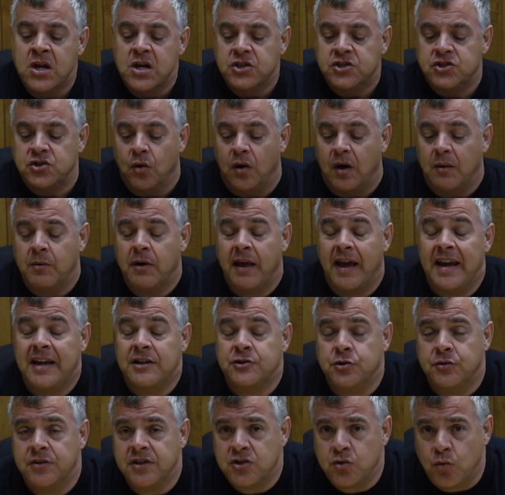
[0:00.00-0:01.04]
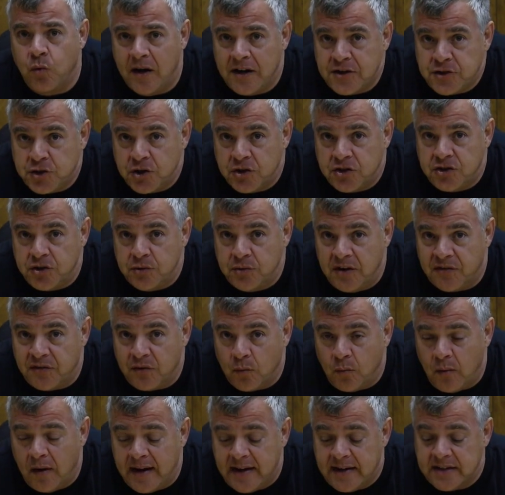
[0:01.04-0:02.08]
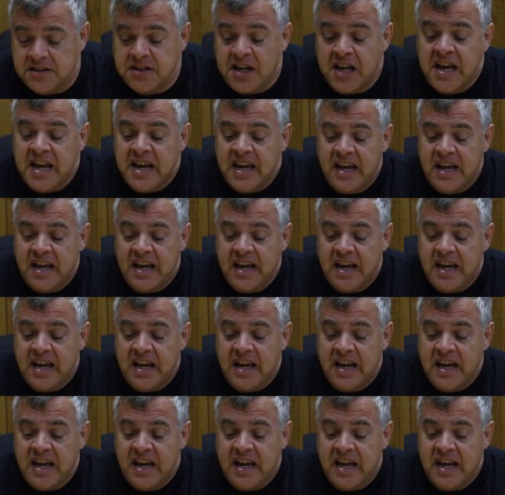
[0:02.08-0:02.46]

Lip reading: So I want to answer this question two different ways.